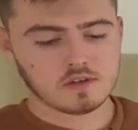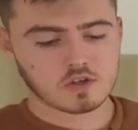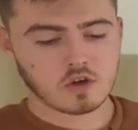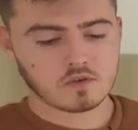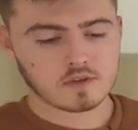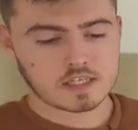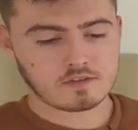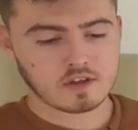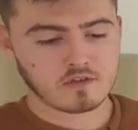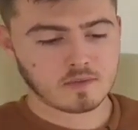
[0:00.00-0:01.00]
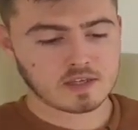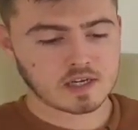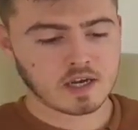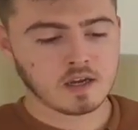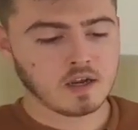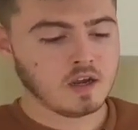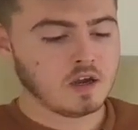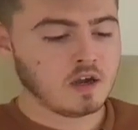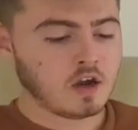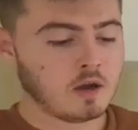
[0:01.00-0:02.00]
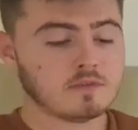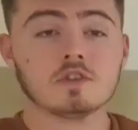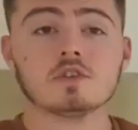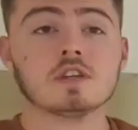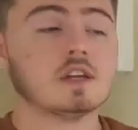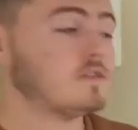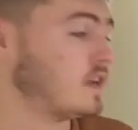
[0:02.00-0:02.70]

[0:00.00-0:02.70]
So that's everything for me today. Hope you've enjoyed today's